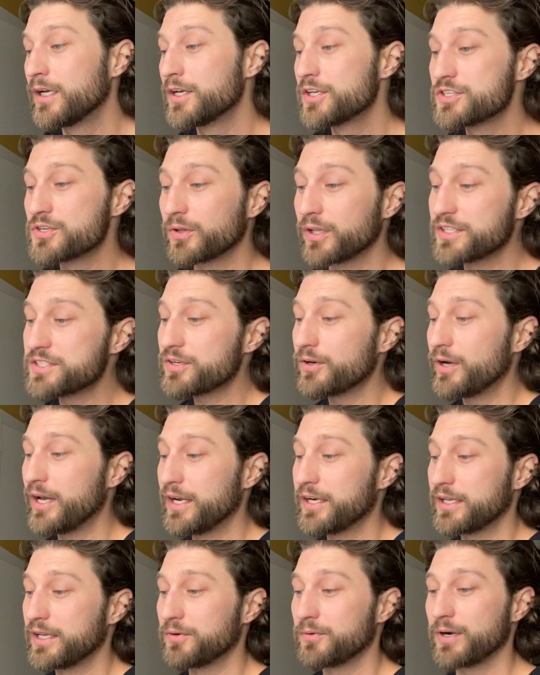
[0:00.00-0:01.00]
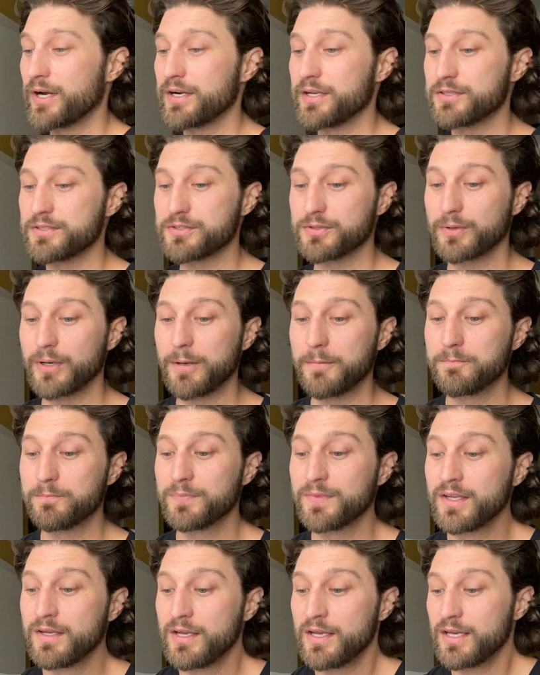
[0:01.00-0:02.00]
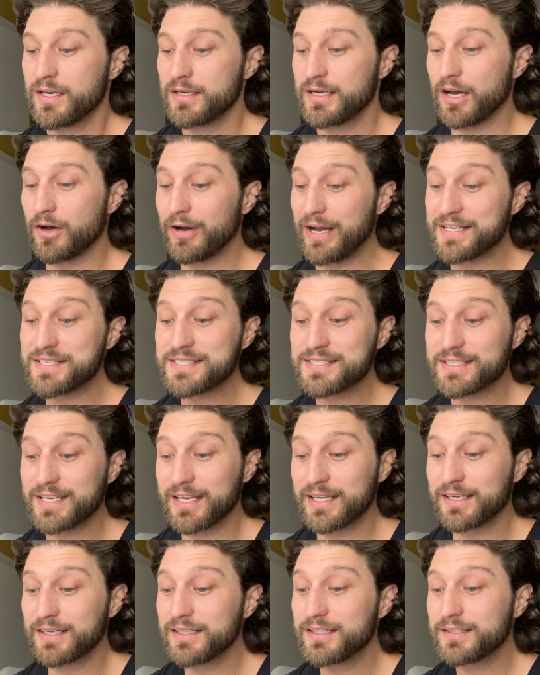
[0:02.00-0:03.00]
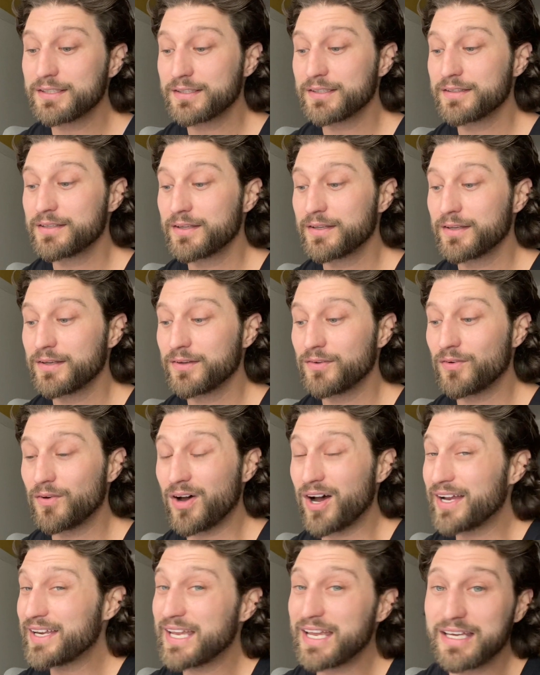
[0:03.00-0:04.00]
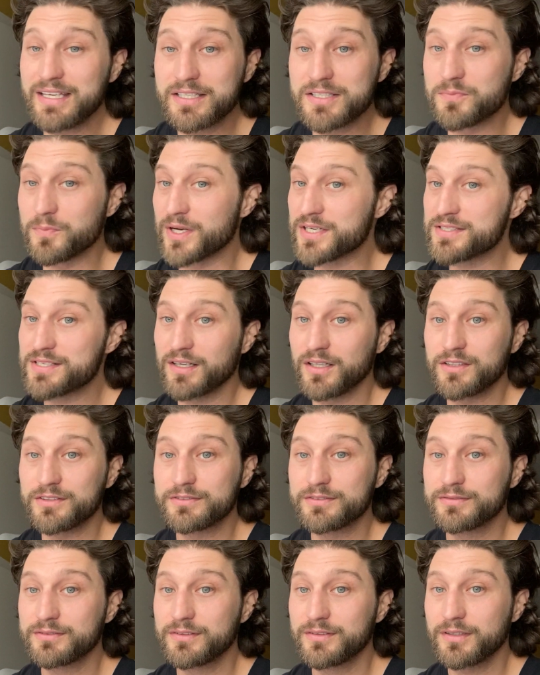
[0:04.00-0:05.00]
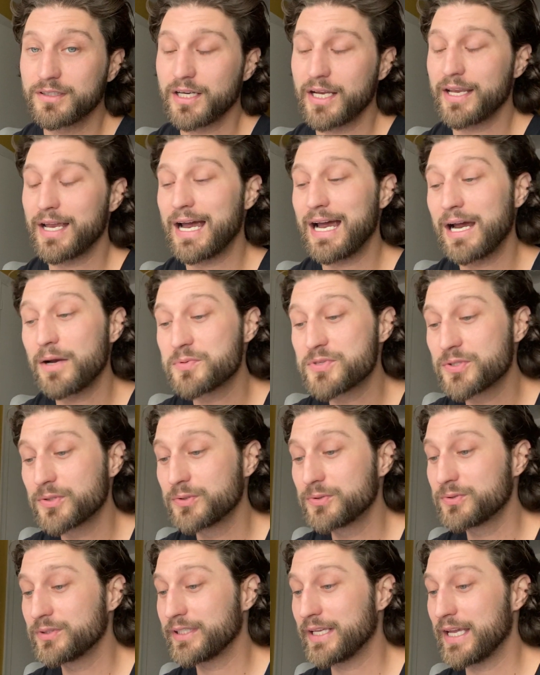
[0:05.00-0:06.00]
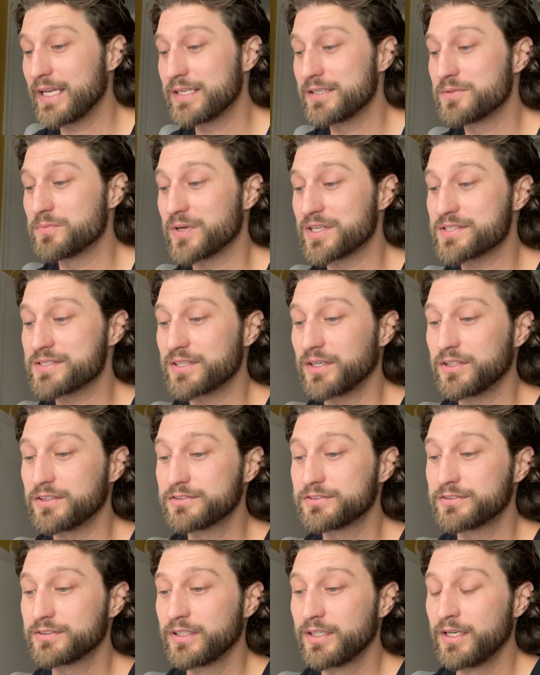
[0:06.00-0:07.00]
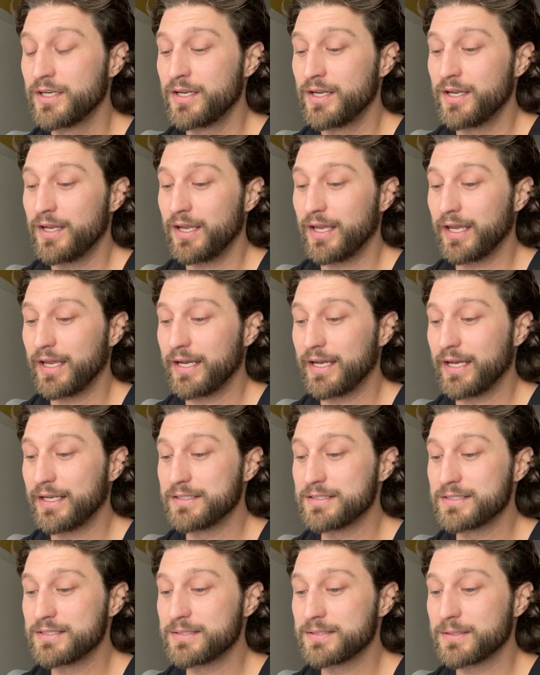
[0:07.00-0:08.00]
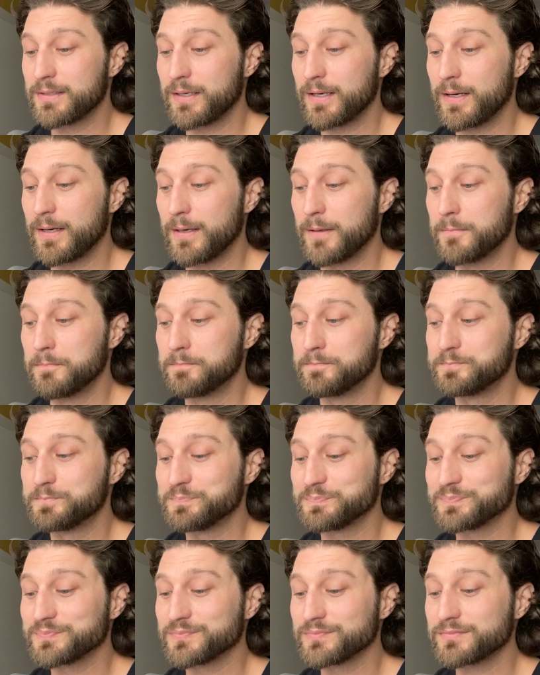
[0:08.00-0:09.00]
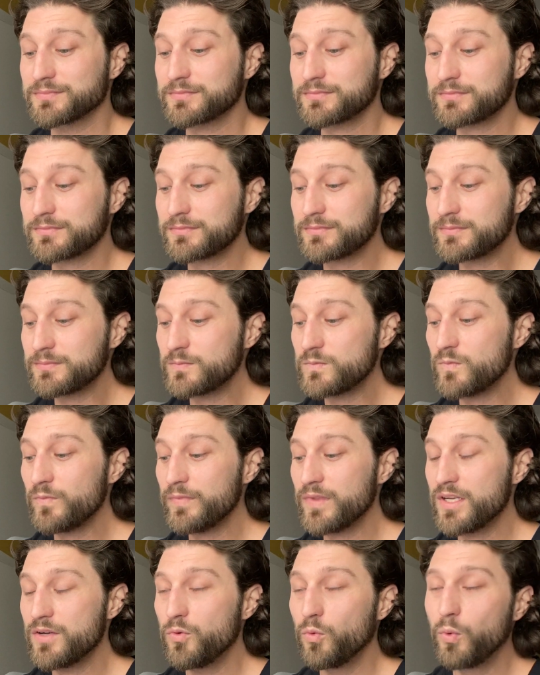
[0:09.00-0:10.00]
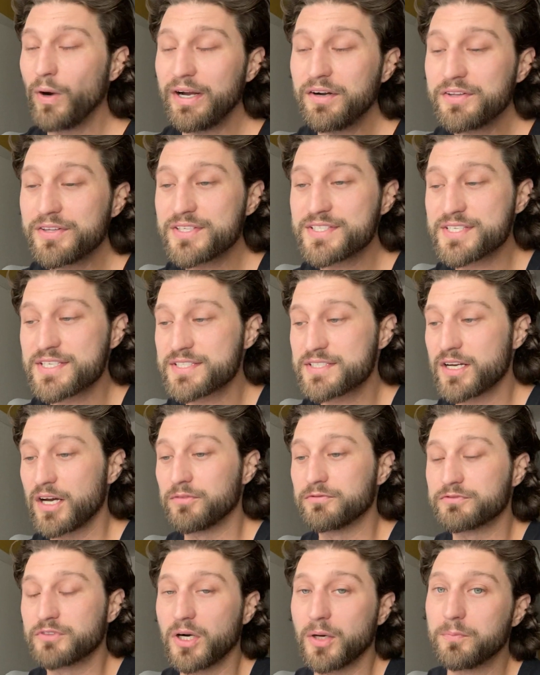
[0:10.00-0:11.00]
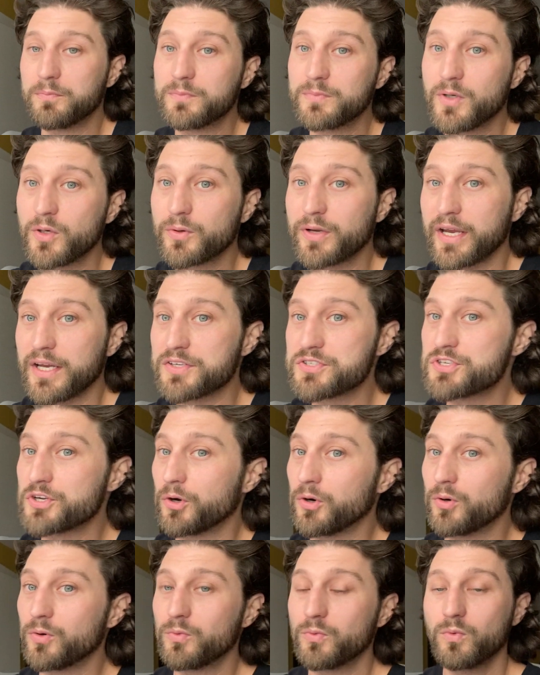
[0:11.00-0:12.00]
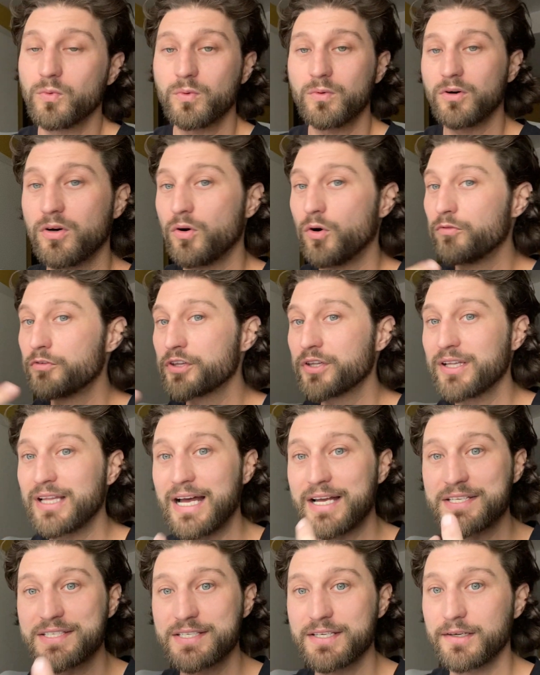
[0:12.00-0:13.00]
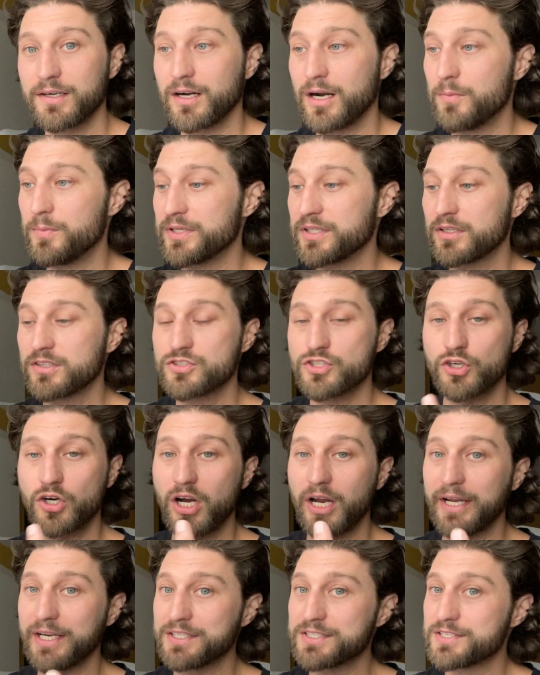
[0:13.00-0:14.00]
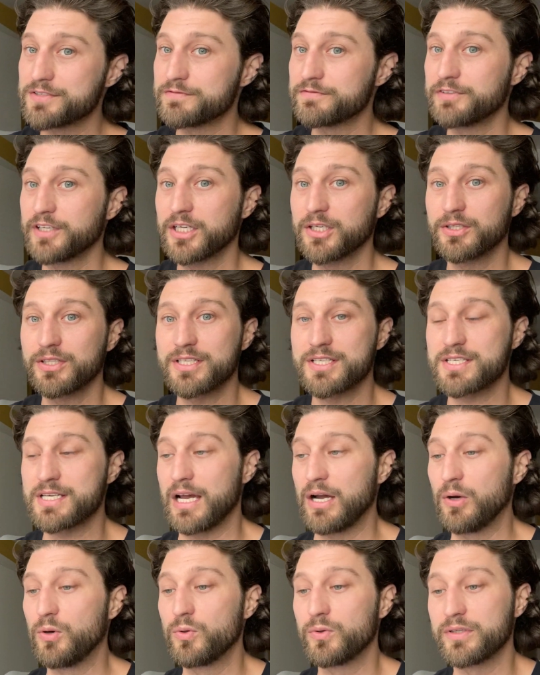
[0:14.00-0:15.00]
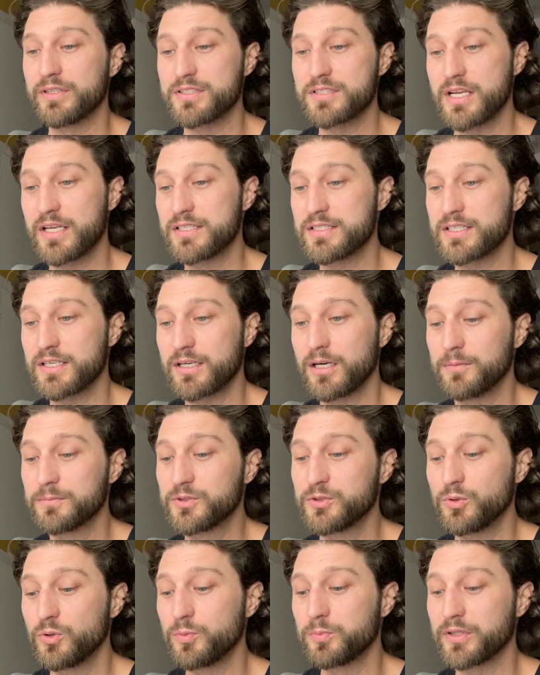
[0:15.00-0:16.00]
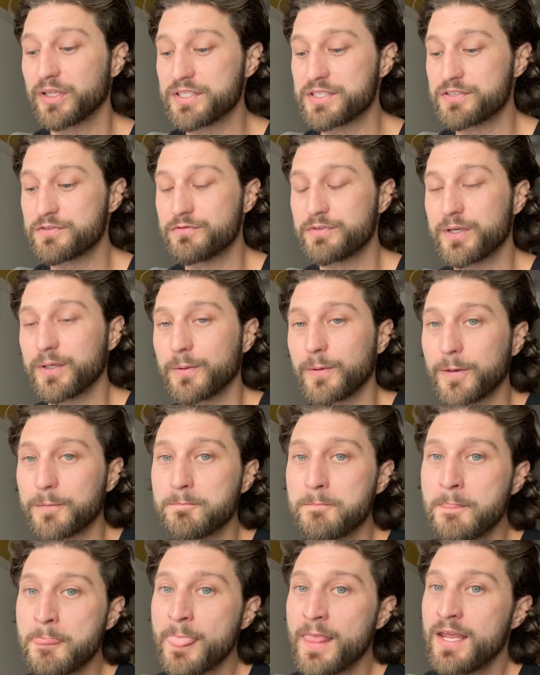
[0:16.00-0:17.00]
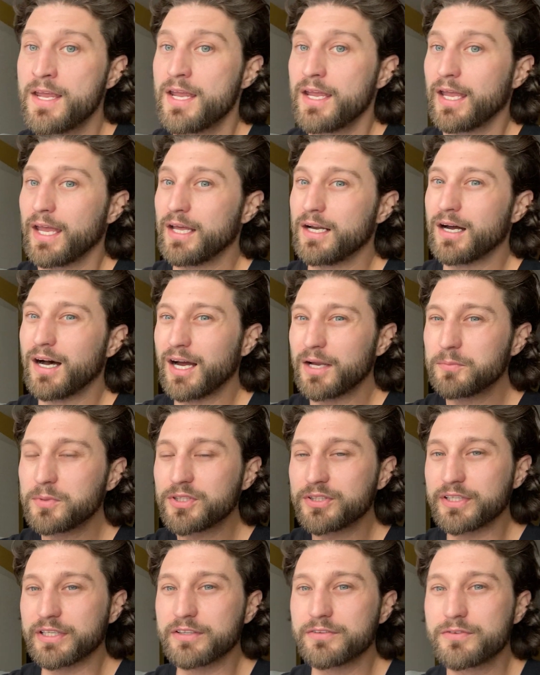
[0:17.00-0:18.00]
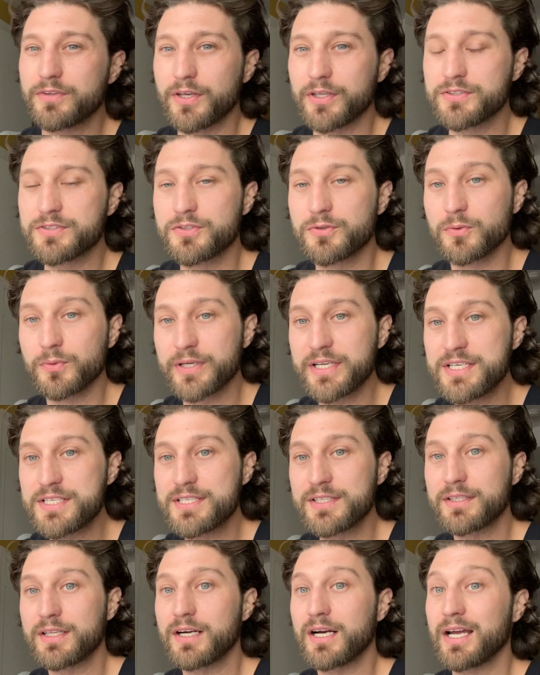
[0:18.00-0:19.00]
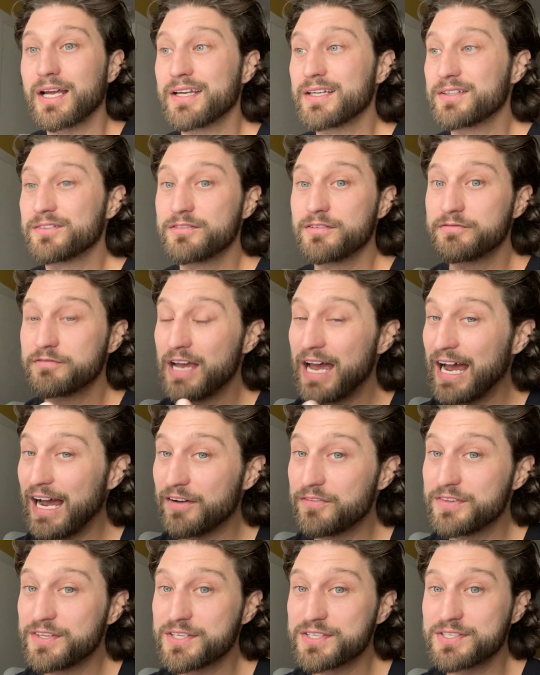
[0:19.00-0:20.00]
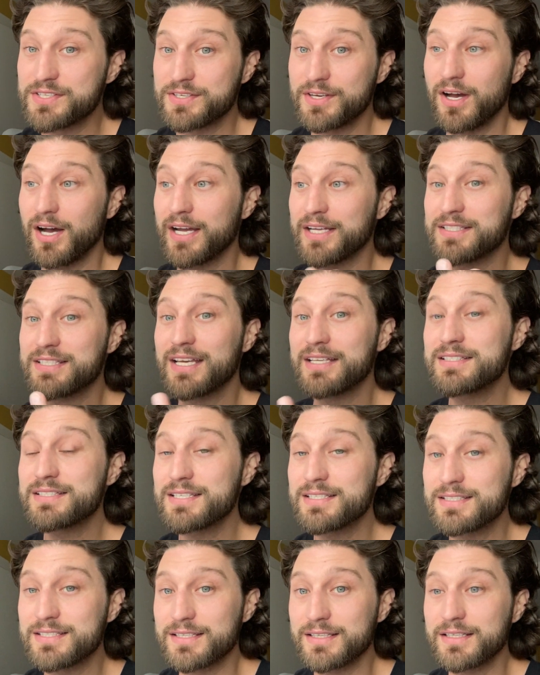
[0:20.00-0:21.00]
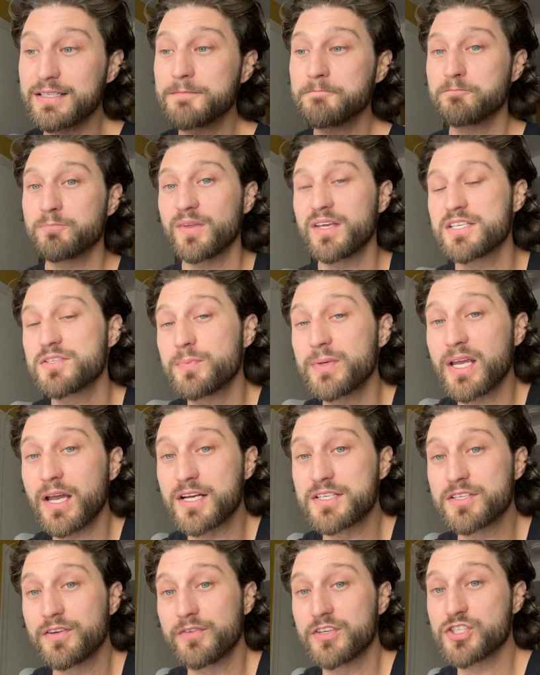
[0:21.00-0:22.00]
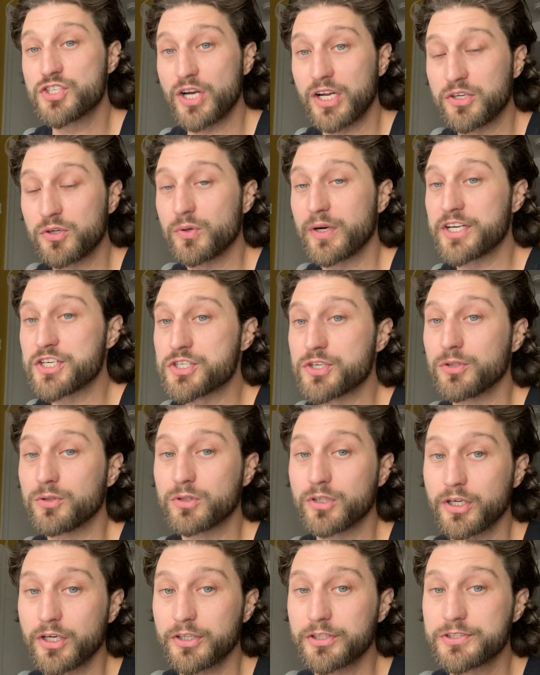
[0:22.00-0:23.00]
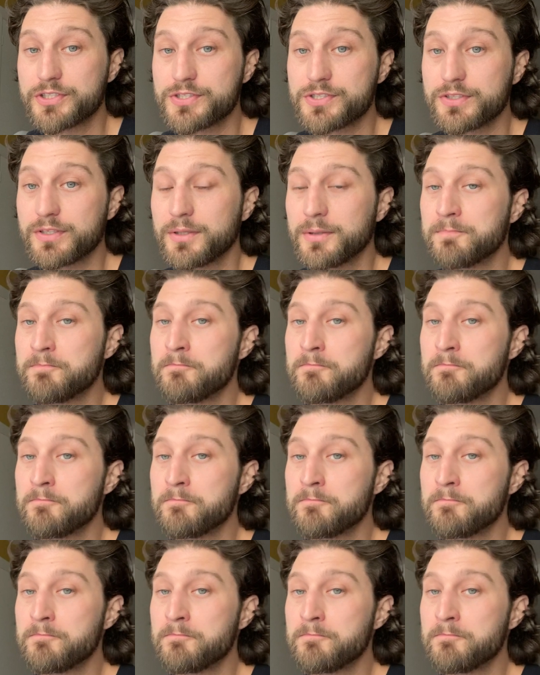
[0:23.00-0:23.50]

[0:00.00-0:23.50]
So let's go ahead and get right into it. Now, as stated, I hated myself absolutely hated myself. And um, where does this come from? Okay, so over the last year, I've been trying to figure this out and, and to come to a place of healing. And I believe that the reason that I have this identity is because of a generational curse,